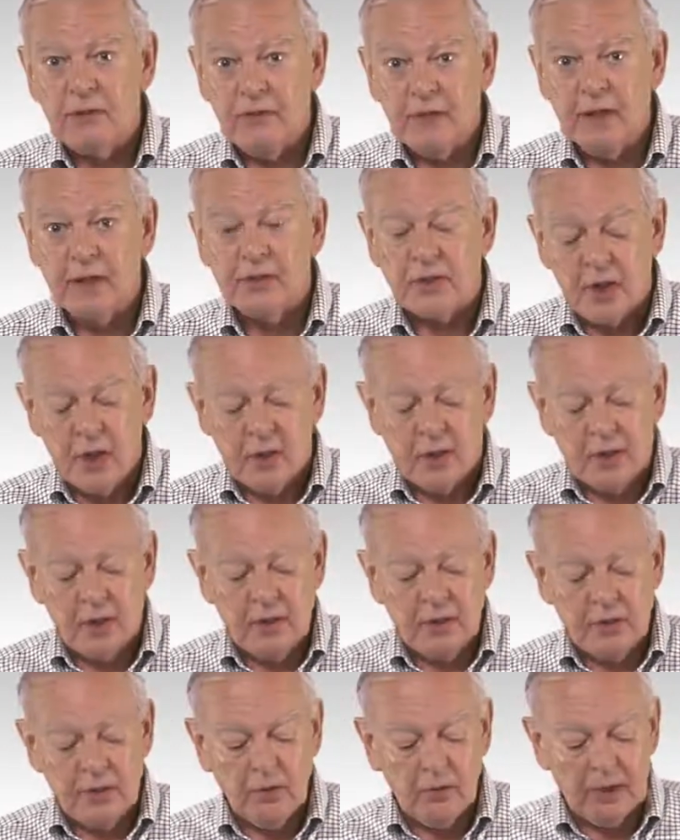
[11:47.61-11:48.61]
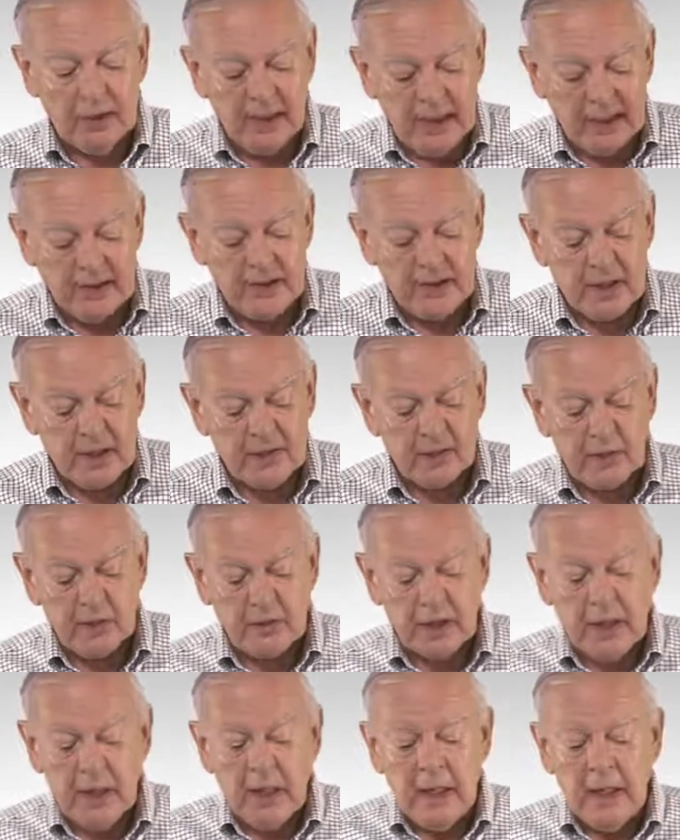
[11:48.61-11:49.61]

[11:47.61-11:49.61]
these are human ancestors.